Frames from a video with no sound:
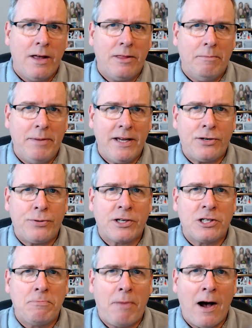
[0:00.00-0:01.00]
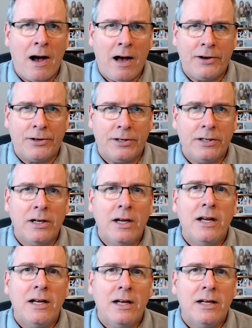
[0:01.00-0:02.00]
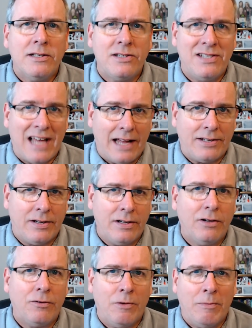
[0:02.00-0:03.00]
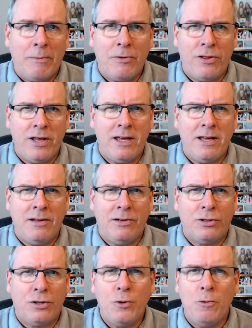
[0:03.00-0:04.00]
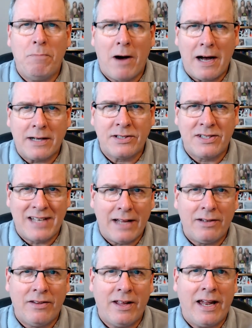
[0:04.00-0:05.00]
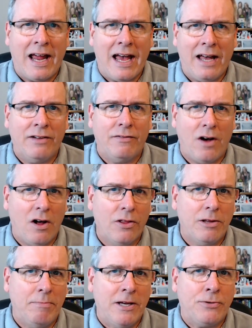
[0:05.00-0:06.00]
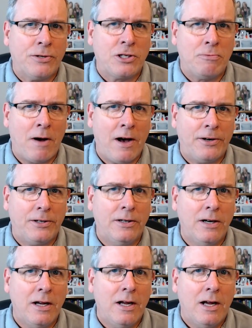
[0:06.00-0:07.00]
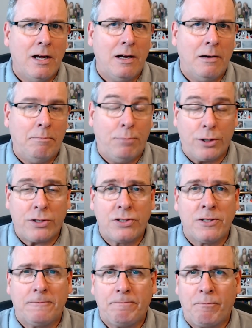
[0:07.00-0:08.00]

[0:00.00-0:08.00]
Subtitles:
Beatrix Potter set. Remember the 2-box set that I had of all the Beatrix Potter books?